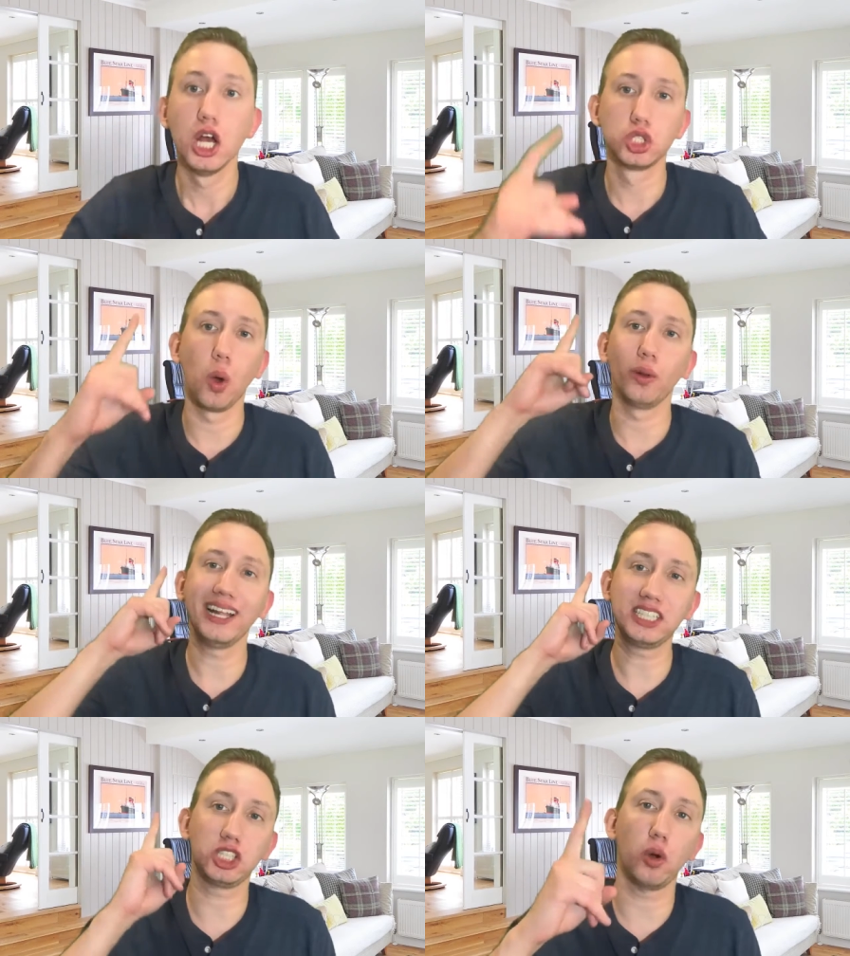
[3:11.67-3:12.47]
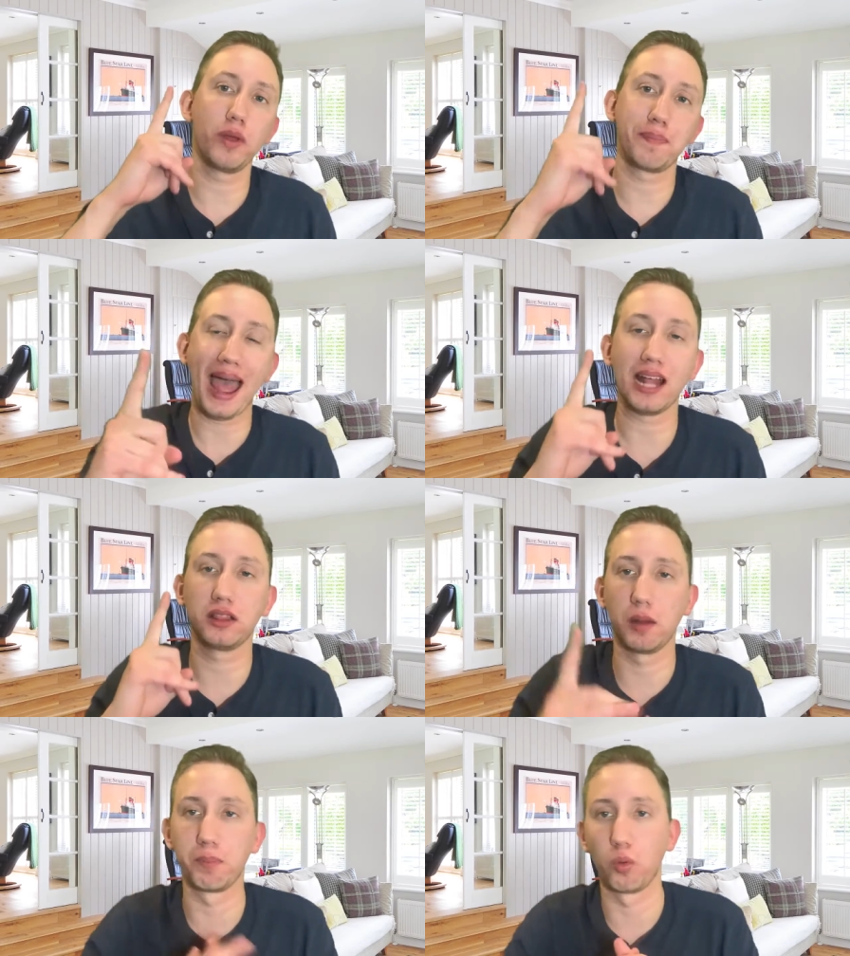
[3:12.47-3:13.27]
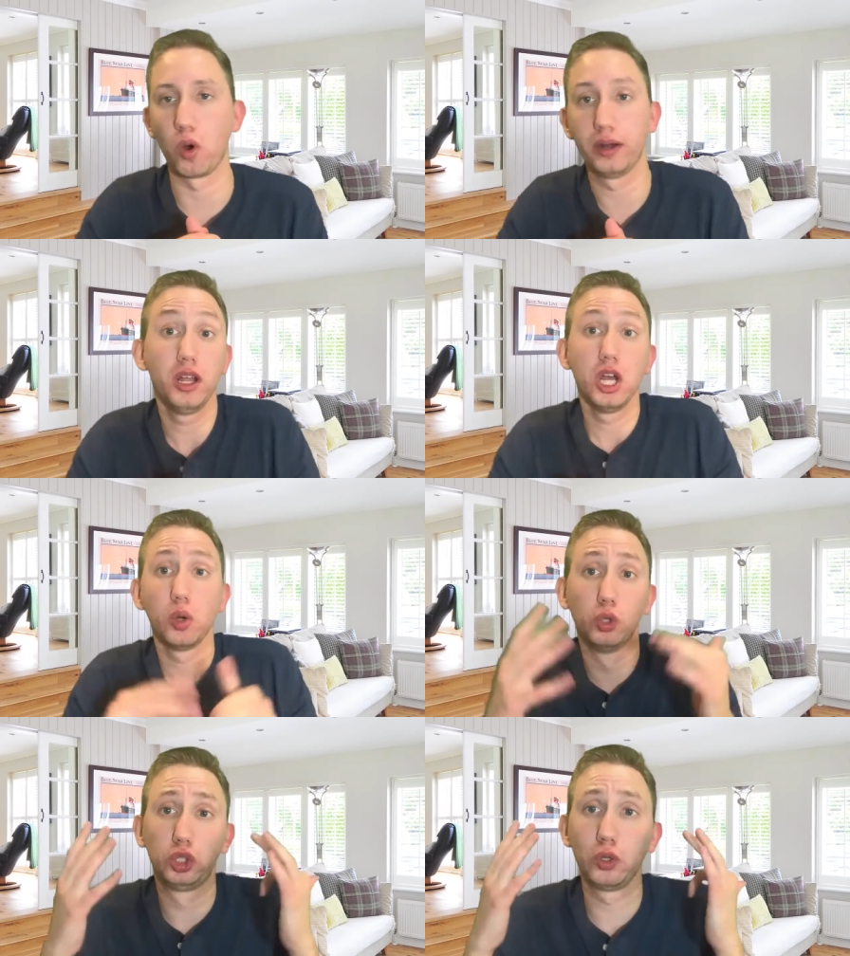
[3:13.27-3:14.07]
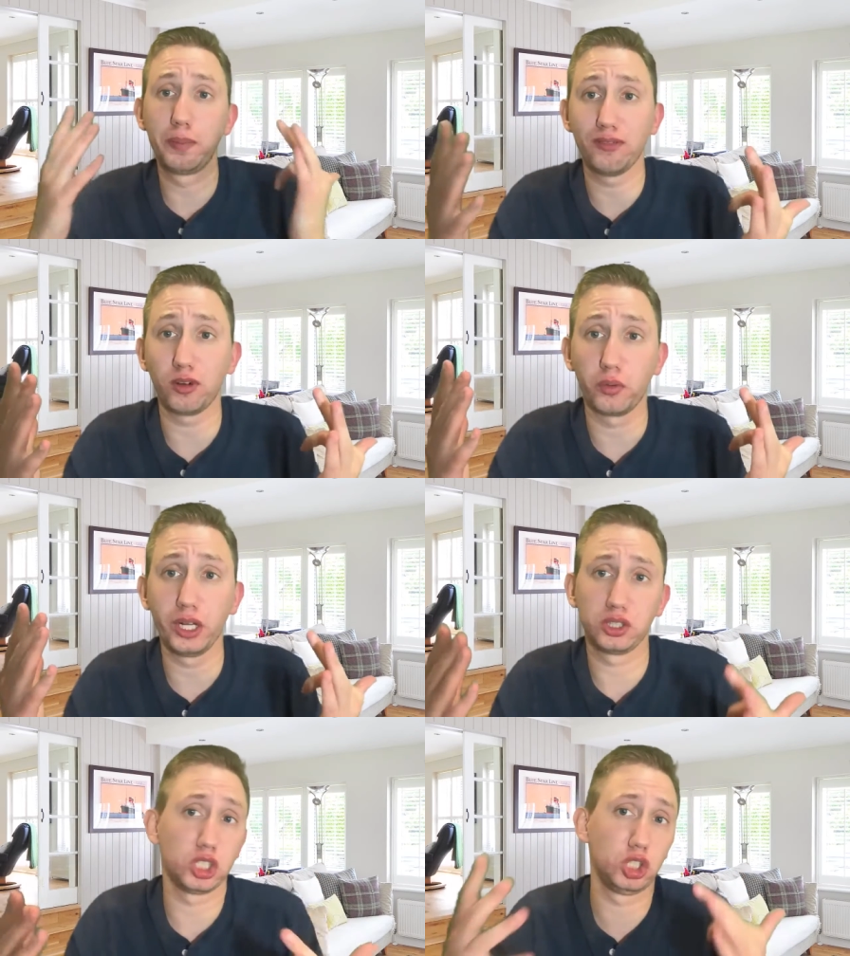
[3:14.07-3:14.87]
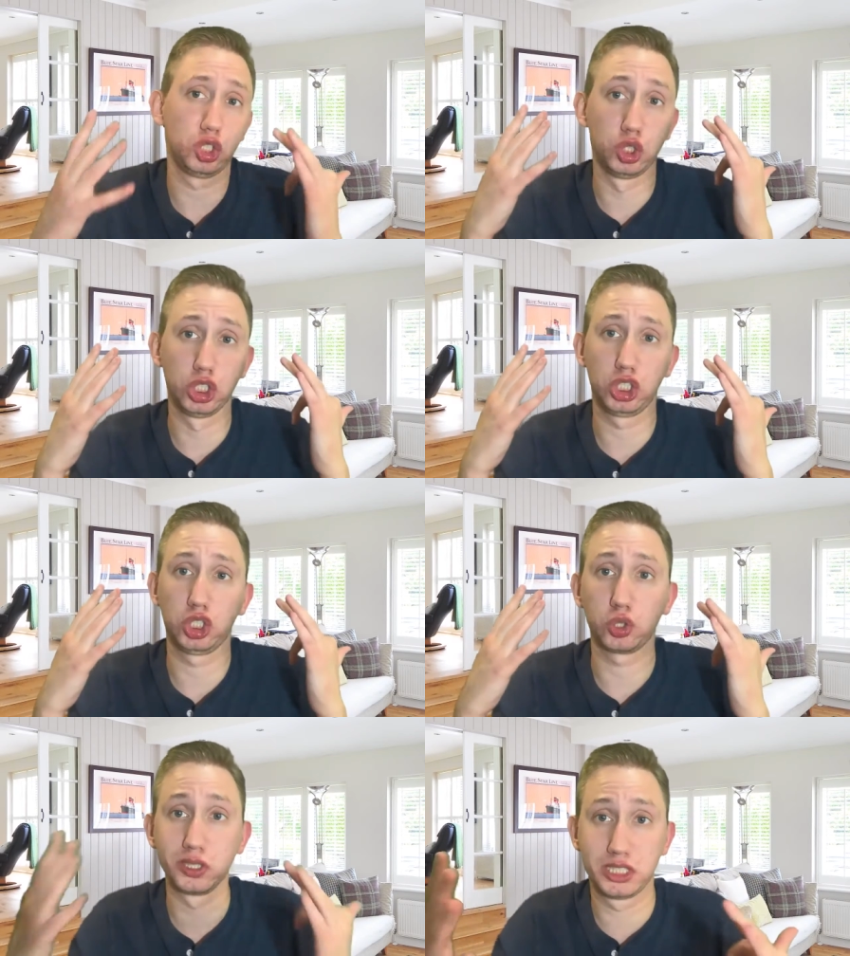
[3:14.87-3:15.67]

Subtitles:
So let's start with path number one, which would be for a realtor to just